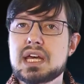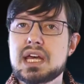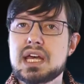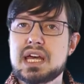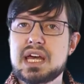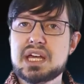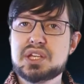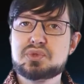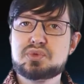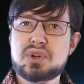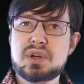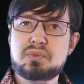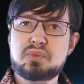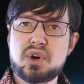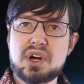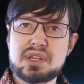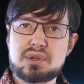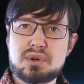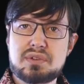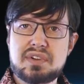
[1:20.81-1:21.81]
Extreme
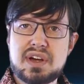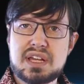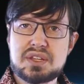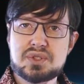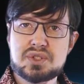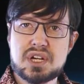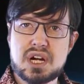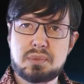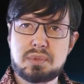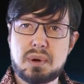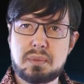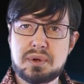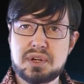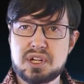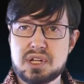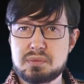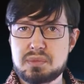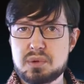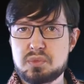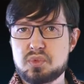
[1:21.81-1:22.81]
weather events are probably
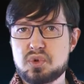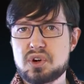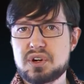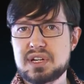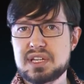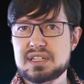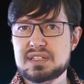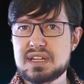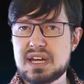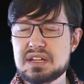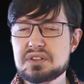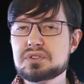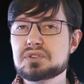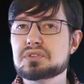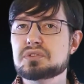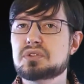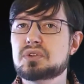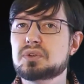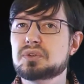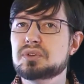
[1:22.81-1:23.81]
going to be more intense,
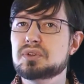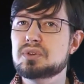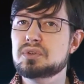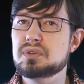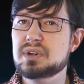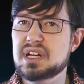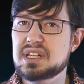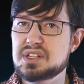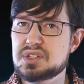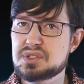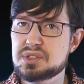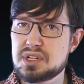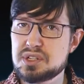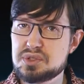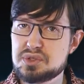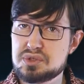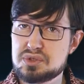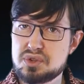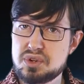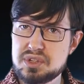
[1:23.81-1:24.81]
although it is not
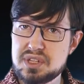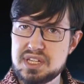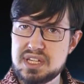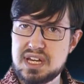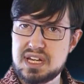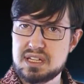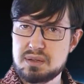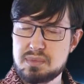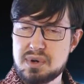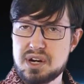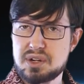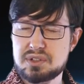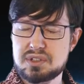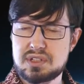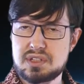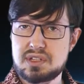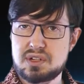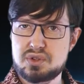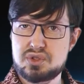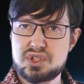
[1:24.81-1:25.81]
certain yet about
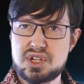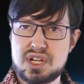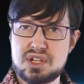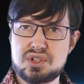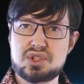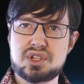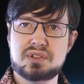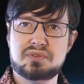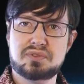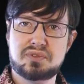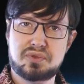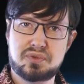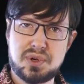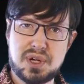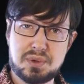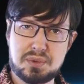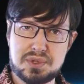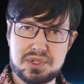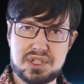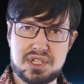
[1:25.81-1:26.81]
their change in
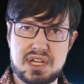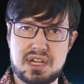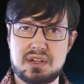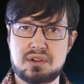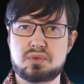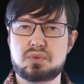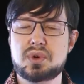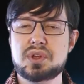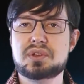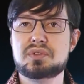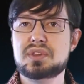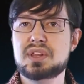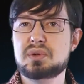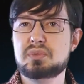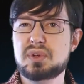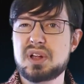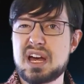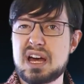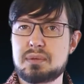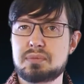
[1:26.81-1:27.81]
frequency, whether they
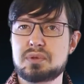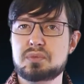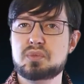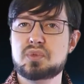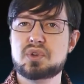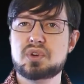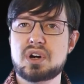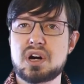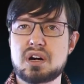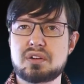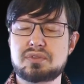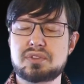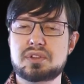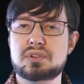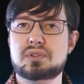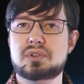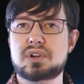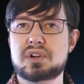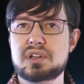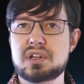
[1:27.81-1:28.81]
will happen more often
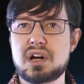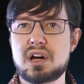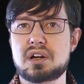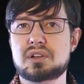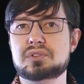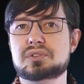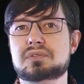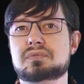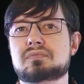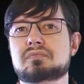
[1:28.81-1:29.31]
or not.